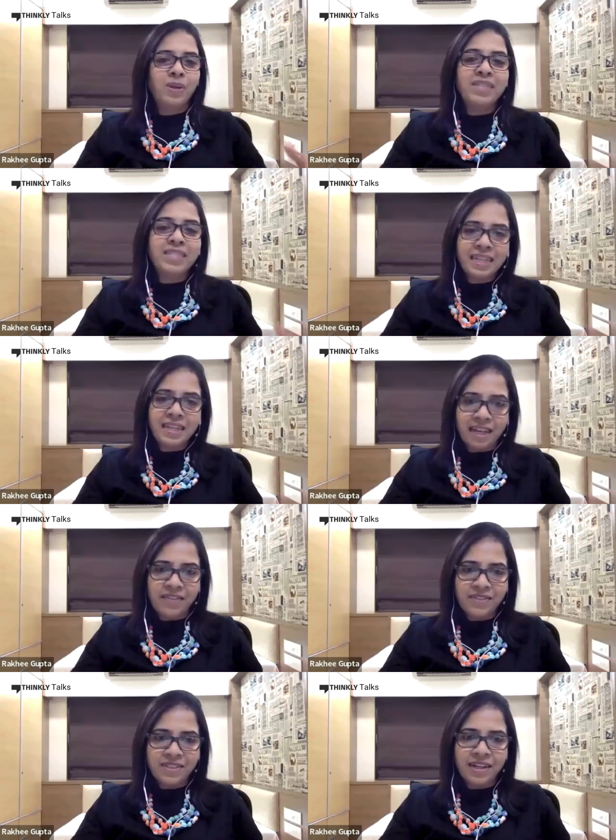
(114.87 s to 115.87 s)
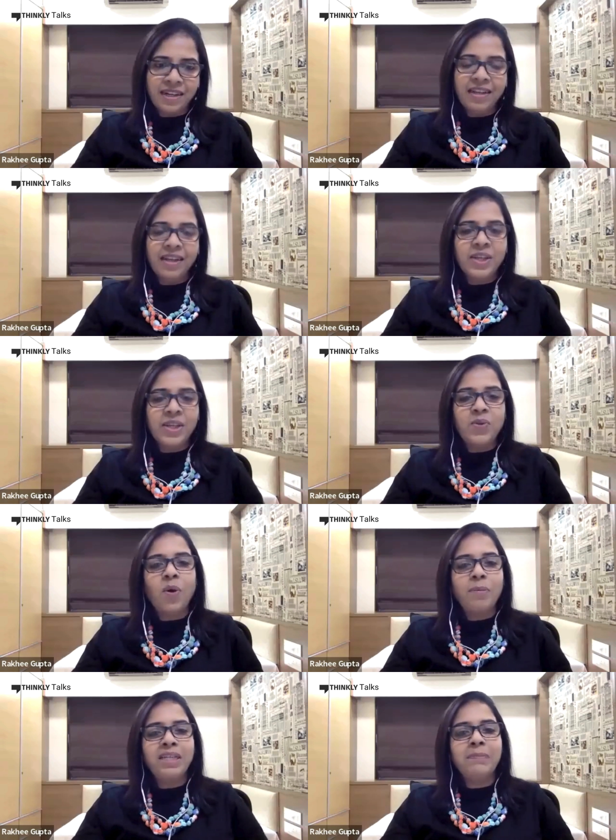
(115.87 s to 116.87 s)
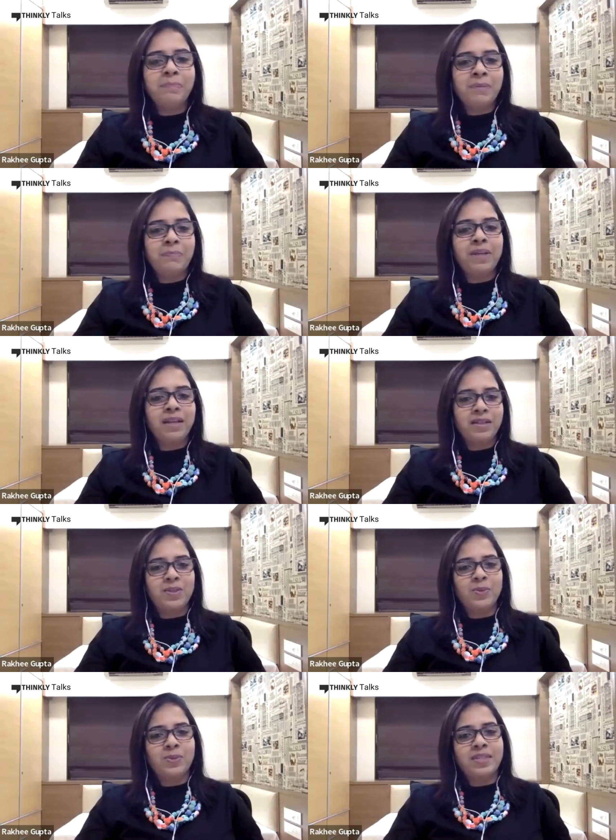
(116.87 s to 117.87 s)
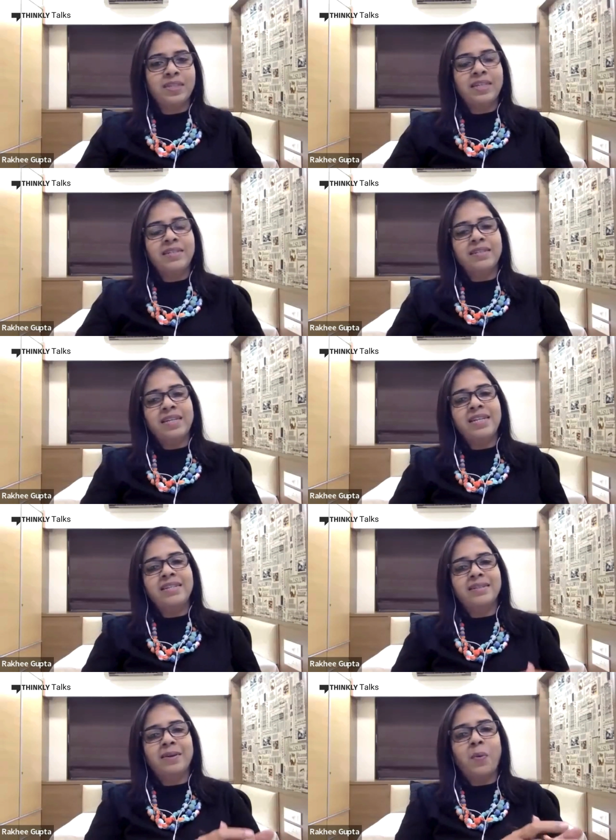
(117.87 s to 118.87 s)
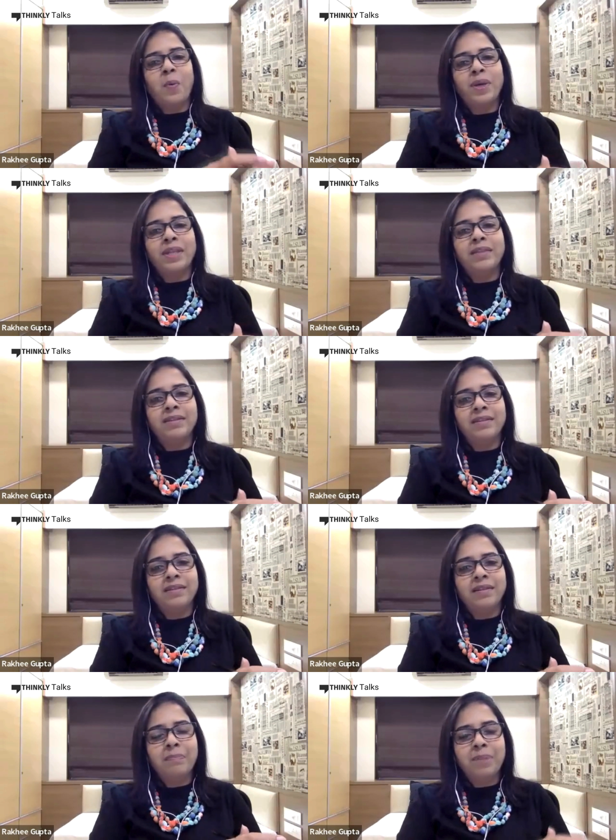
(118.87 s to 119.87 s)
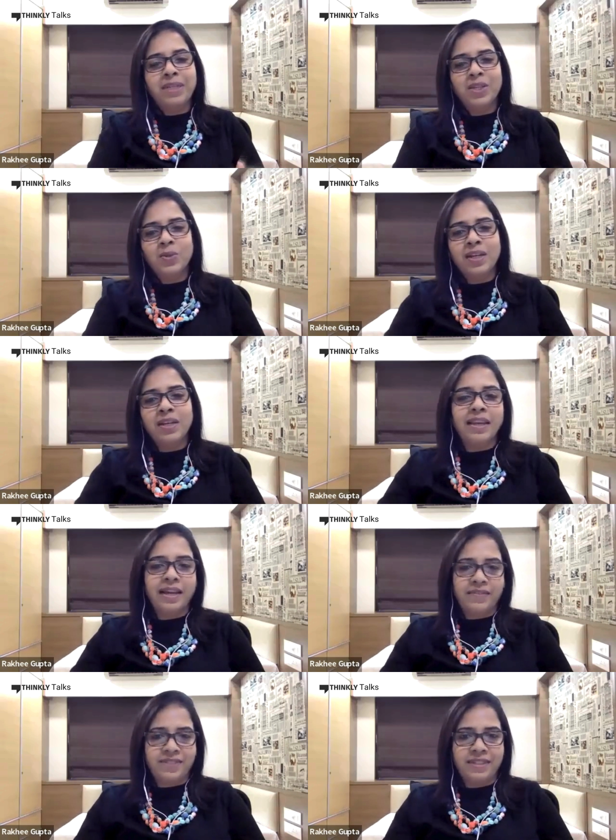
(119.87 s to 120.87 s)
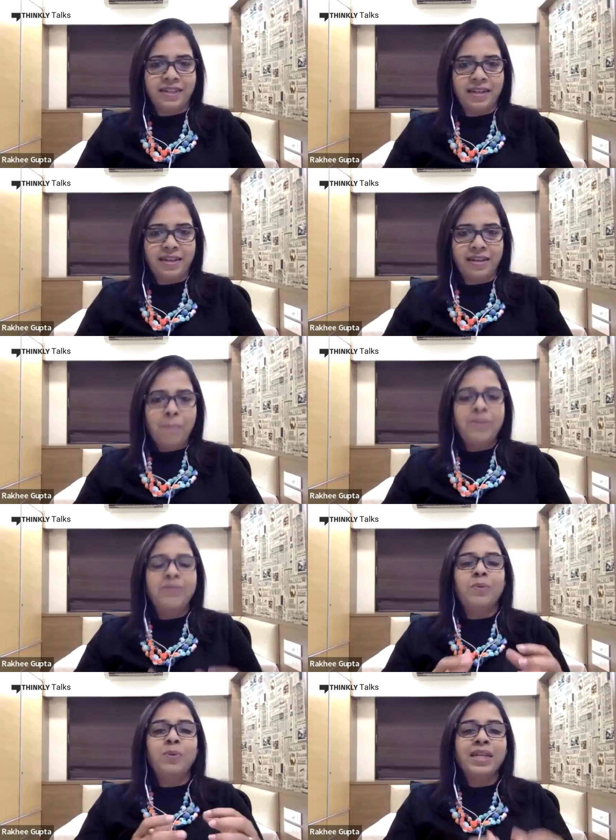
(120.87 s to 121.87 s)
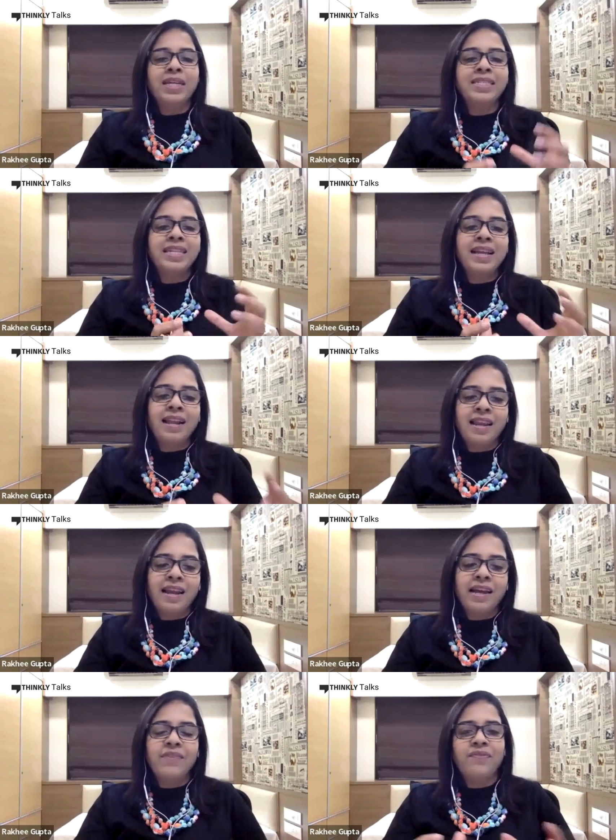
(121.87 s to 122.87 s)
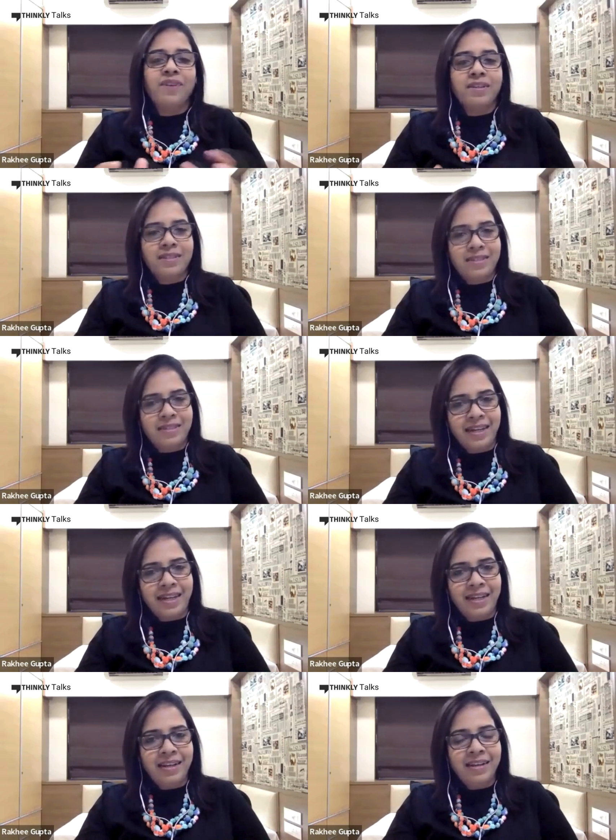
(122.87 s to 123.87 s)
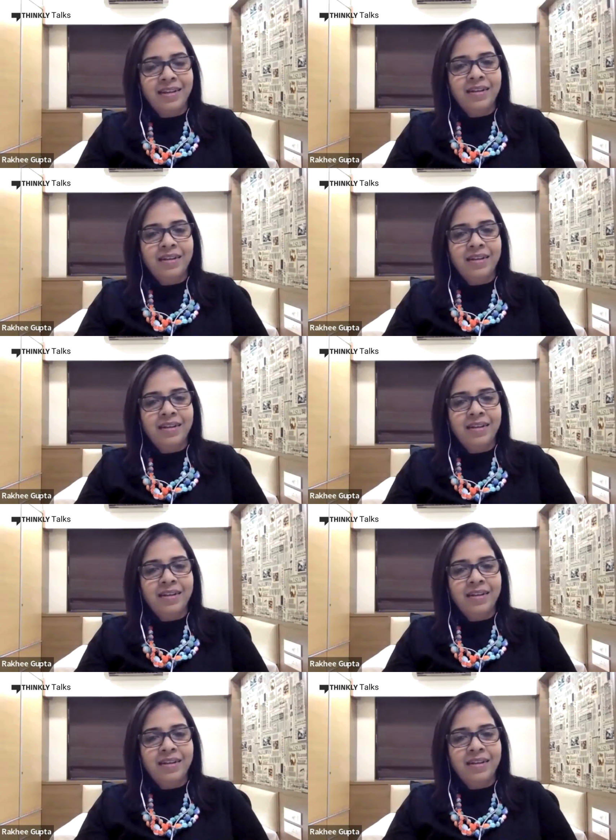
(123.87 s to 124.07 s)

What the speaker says: we say lifestyle, normally people associate it with a particular lifestyle. But when I say lifestyle,